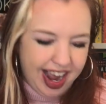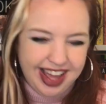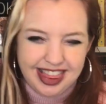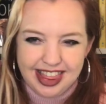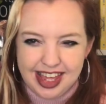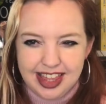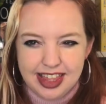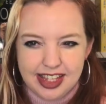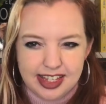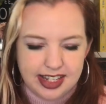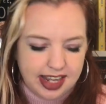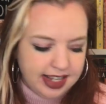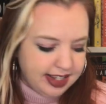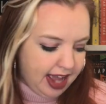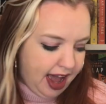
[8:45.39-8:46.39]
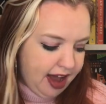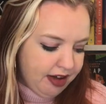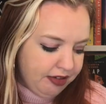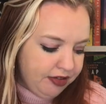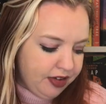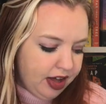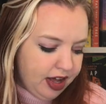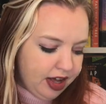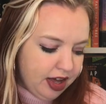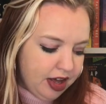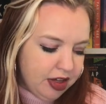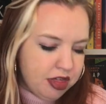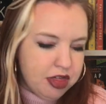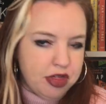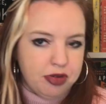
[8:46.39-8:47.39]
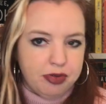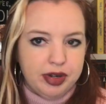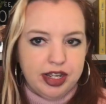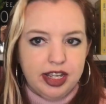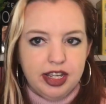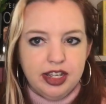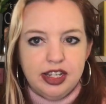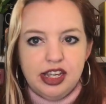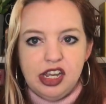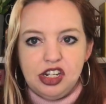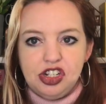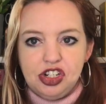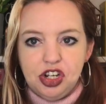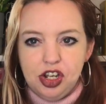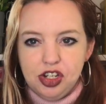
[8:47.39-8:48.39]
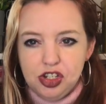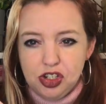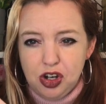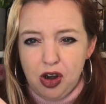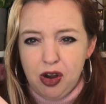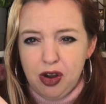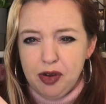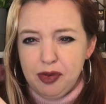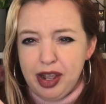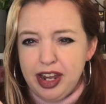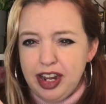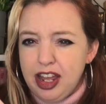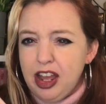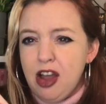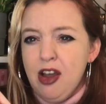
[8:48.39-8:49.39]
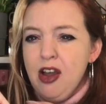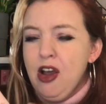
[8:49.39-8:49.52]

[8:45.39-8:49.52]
I think this does have a three ish star rating